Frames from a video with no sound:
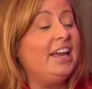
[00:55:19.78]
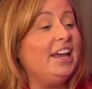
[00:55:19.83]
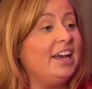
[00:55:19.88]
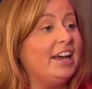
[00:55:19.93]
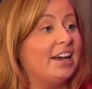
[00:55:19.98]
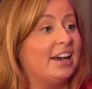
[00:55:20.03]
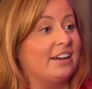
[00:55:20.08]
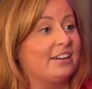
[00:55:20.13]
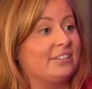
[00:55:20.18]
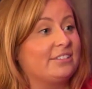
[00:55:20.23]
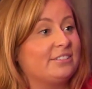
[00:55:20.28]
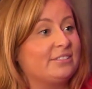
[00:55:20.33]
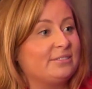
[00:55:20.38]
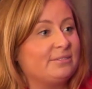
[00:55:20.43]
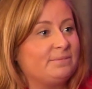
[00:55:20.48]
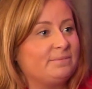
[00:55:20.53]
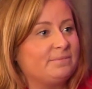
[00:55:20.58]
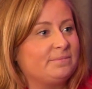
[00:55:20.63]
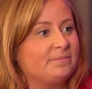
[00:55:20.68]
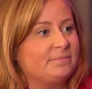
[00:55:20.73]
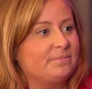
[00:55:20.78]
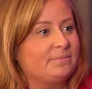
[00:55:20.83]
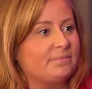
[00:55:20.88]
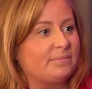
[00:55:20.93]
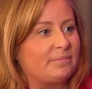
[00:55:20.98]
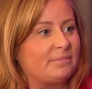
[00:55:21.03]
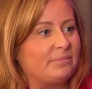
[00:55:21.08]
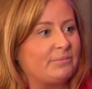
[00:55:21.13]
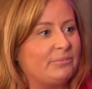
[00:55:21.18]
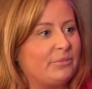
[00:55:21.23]
Yeah.
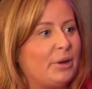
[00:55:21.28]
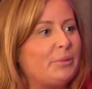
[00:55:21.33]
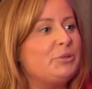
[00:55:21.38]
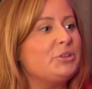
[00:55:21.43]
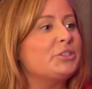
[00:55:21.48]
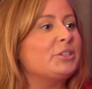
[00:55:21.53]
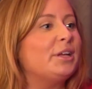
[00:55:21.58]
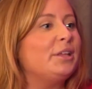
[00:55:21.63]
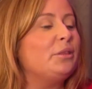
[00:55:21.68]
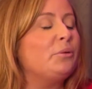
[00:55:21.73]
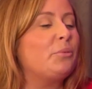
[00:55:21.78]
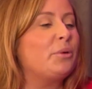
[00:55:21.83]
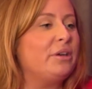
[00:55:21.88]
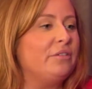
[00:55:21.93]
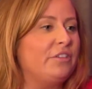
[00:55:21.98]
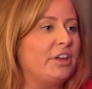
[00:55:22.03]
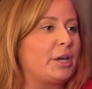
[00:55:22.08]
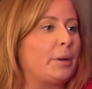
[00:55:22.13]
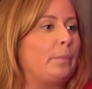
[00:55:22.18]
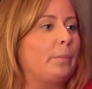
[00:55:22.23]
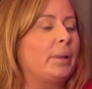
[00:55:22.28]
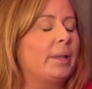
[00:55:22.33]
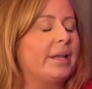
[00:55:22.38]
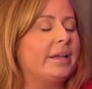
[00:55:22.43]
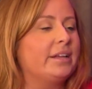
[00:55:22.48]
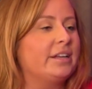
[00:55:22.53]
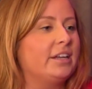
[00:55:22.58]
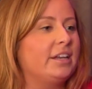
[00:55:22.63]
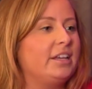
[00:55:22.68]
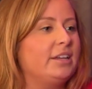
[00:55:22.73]
I'm just glad that we have like a
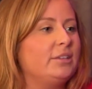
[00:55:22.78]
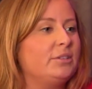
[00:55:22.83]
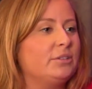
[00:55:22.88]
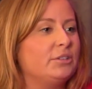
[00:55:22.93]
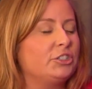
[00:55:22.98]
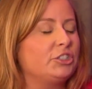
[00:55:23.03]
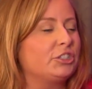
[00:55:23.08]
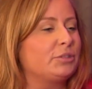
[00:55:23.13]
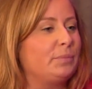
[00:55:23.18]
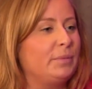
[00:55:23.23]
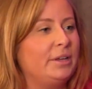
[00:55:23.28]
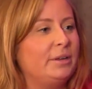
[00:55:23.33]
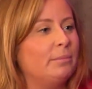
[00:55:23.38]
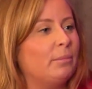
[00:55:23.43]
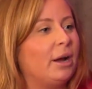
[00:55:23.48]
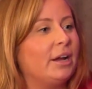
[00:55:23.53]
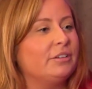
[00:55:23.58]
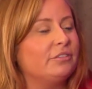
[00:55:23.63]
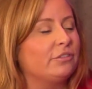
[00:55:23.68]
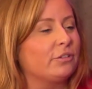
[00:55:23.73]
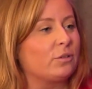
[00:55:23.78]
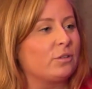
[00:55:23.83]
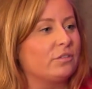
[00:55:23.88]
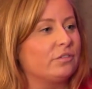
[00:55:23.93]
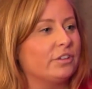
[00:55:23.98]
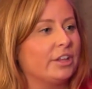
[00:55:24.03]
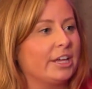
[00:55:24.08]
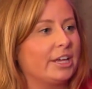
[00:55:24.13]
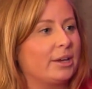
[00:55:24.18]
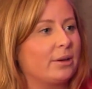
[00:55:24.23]
plan and he's just being mindful
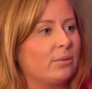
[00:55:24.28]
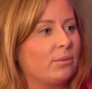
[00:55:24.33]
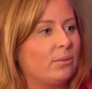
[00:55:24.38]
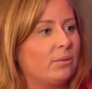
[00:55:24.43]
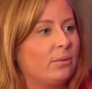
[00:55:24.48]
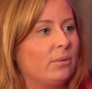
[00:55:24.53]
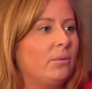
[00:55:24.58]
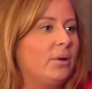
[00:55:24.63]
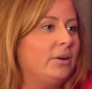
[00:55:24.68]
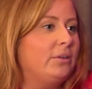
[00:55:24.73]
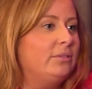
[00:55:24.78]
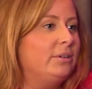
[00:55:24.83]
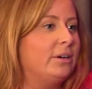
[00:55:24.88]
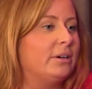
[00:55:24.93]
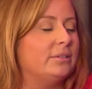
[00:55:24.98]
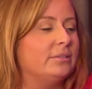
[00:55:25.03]
of like, I don't